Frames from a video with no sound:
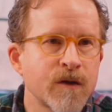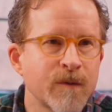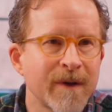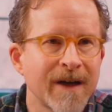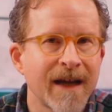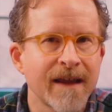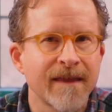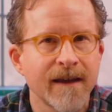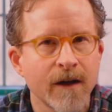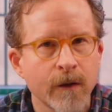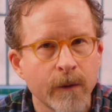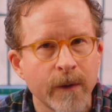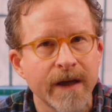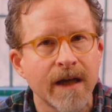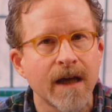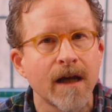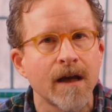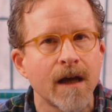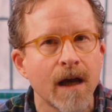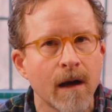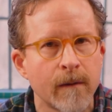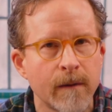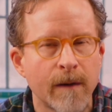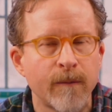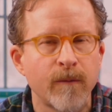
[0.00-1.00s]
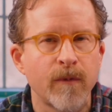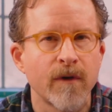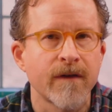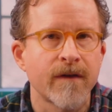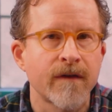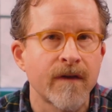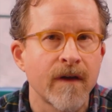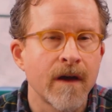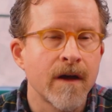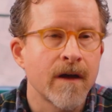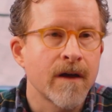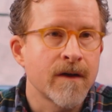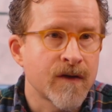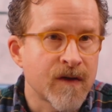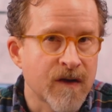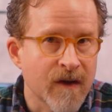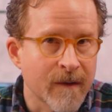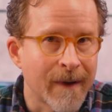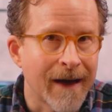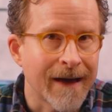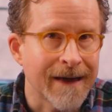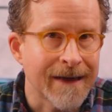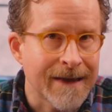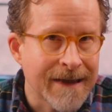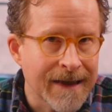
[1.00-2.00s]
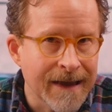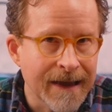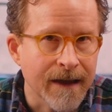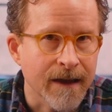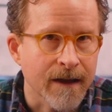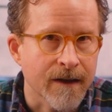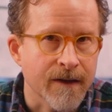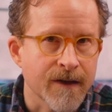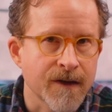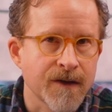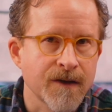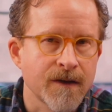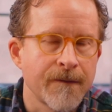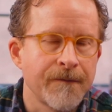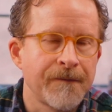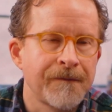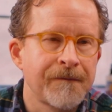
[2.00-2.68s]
but I think we can come up with some ideas.